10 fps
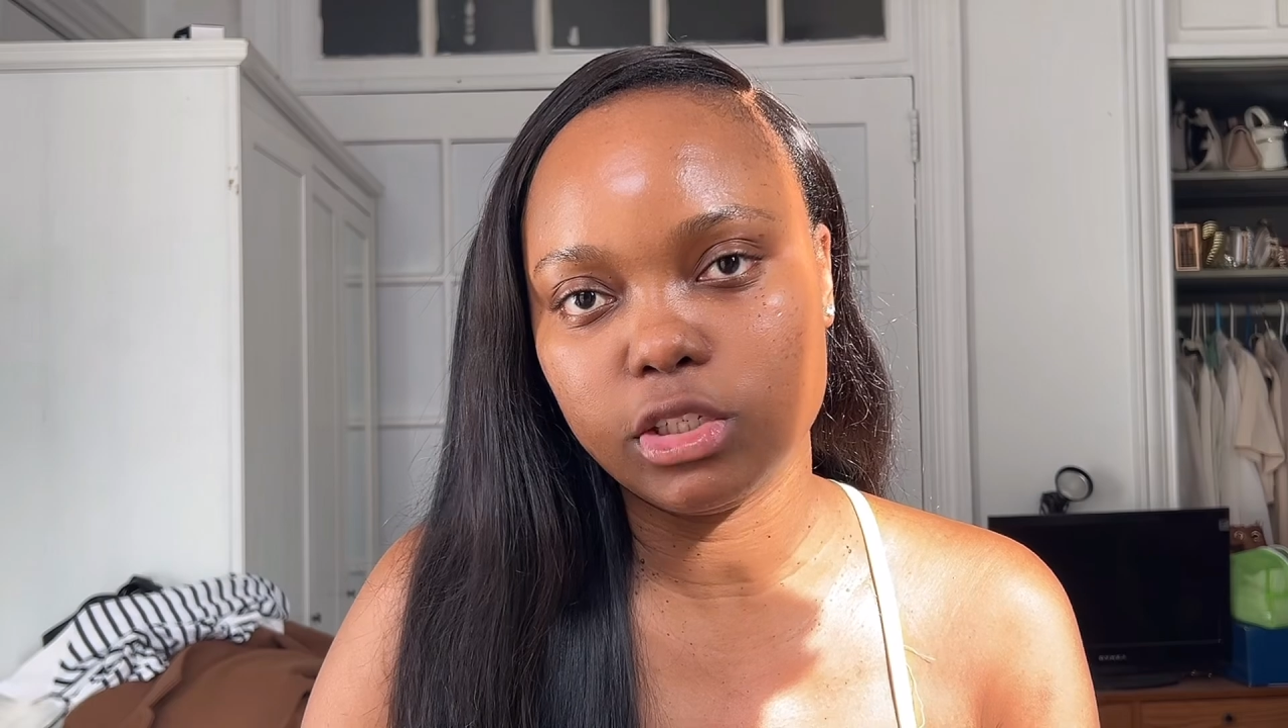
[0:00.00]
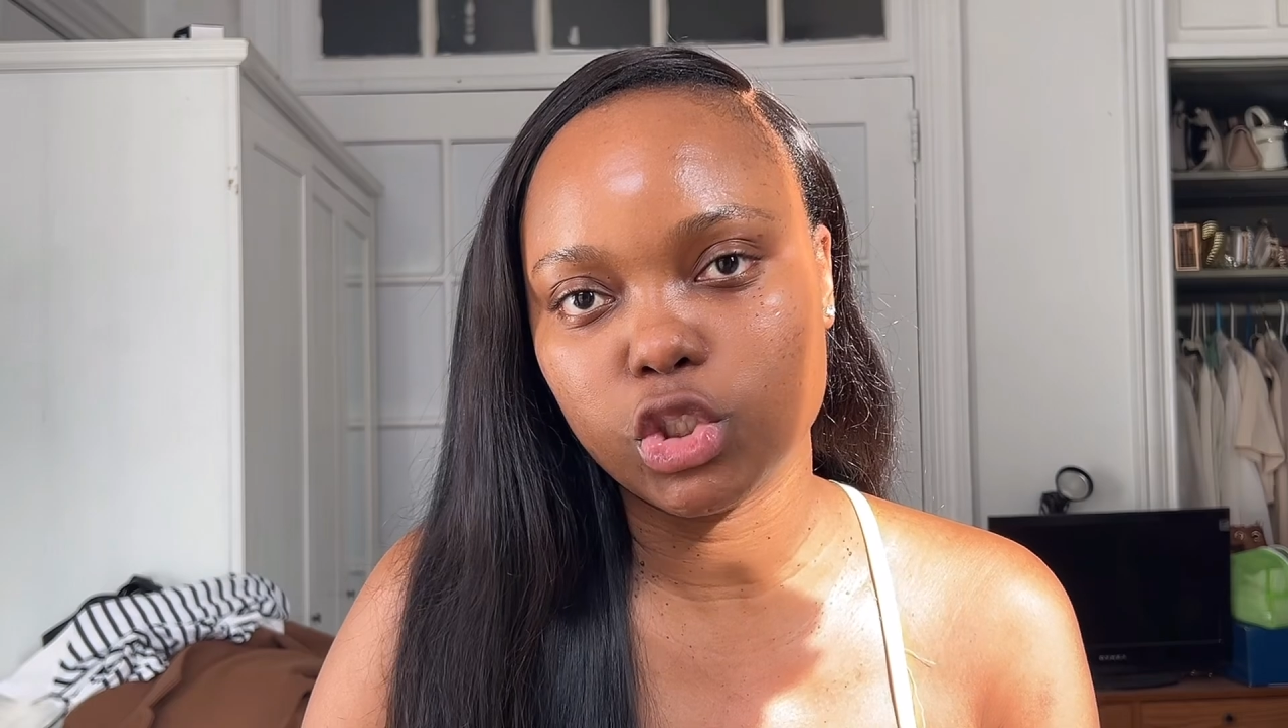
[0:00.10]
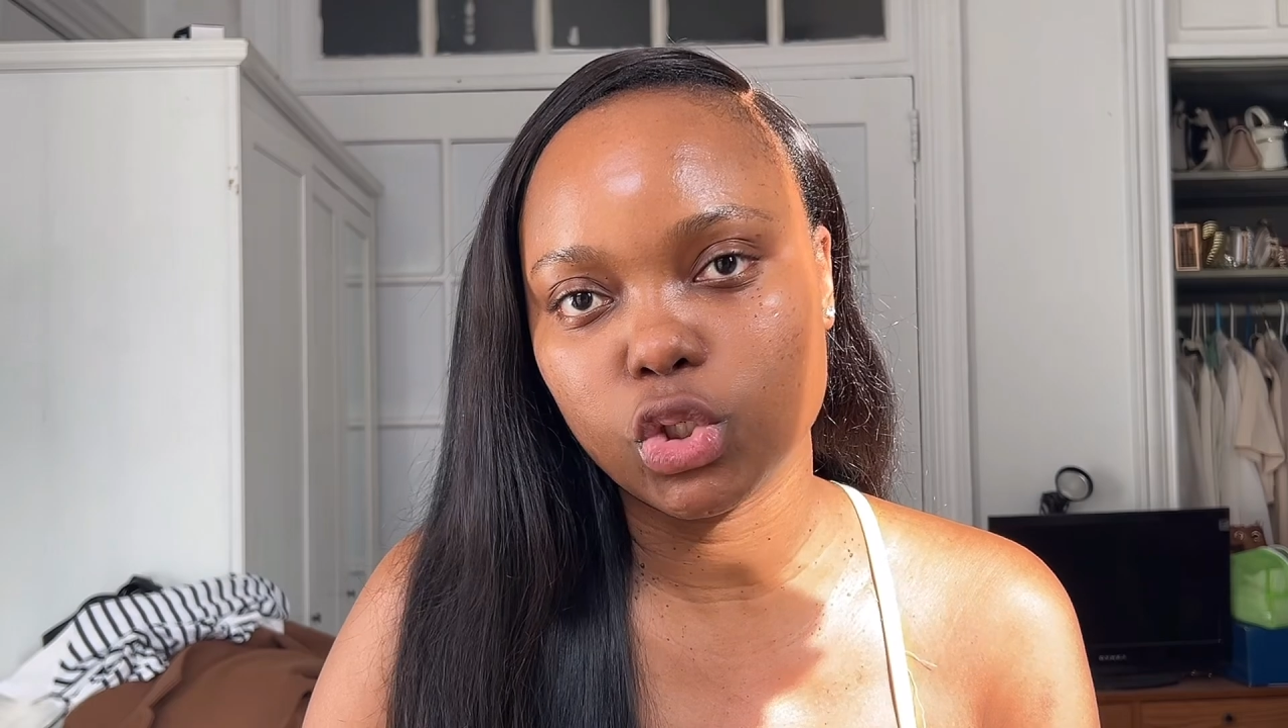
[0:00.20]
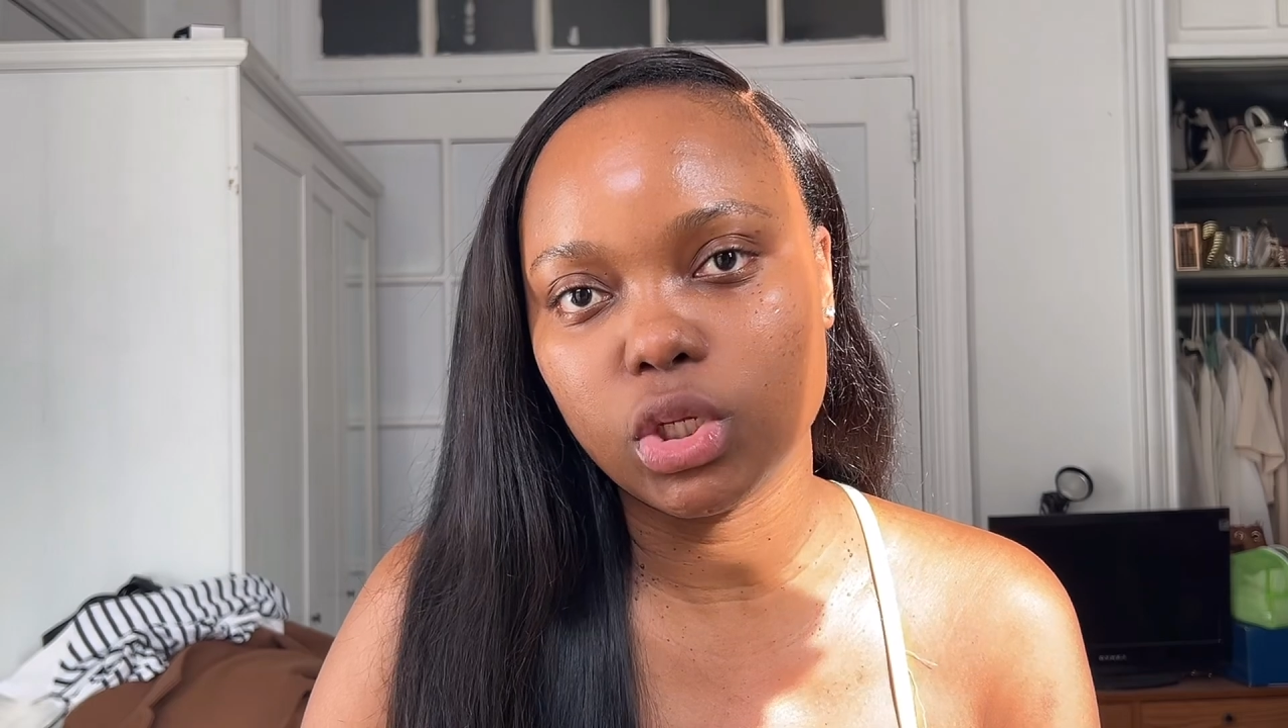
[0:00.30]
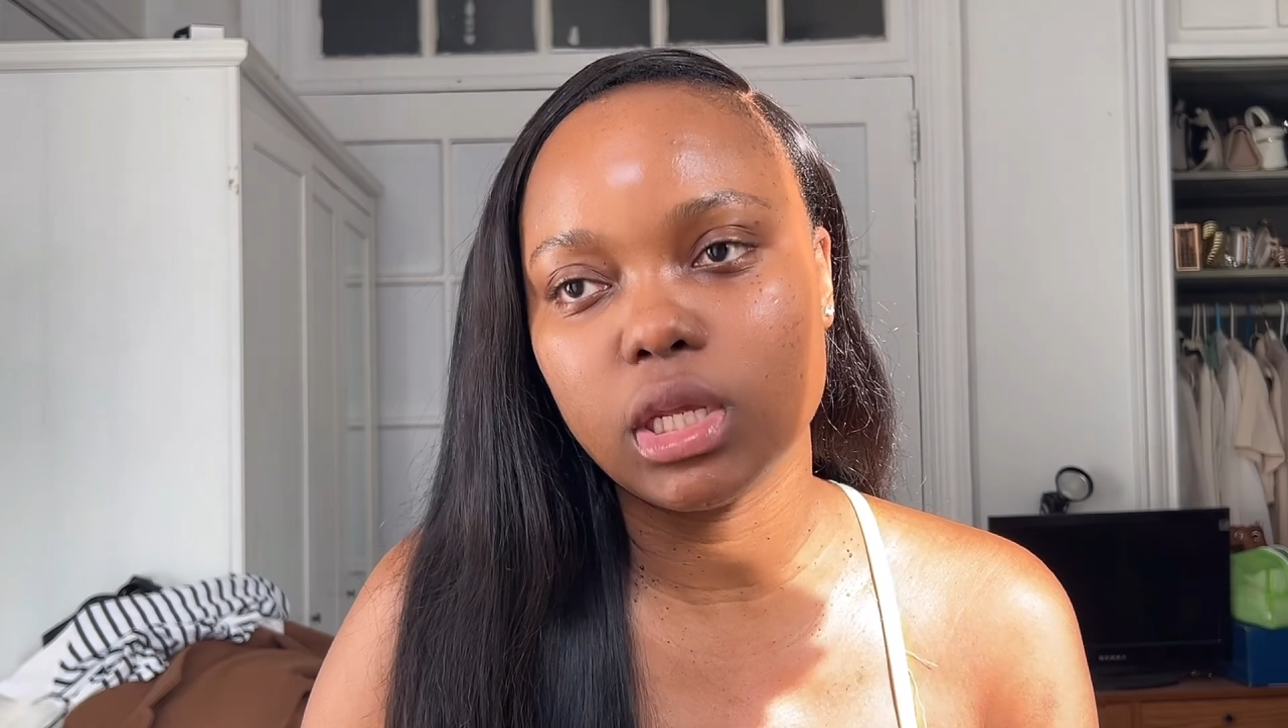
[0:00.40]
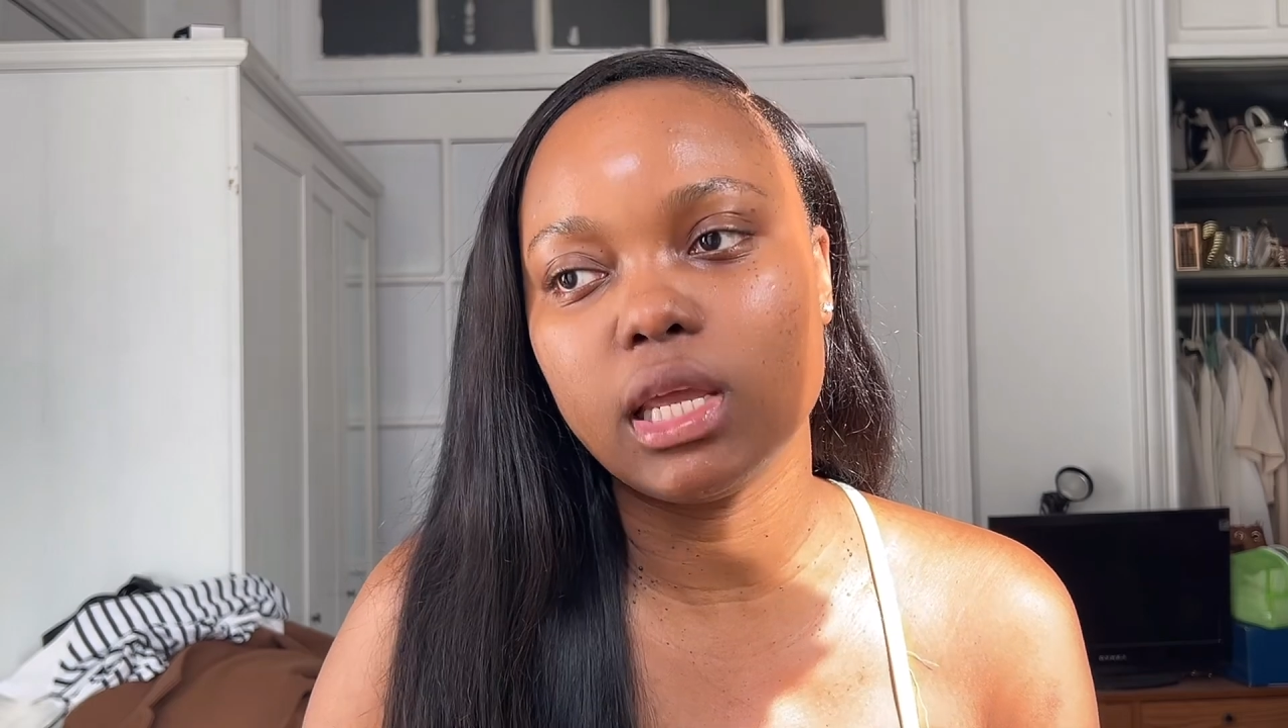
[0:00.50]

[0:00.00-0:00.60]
should.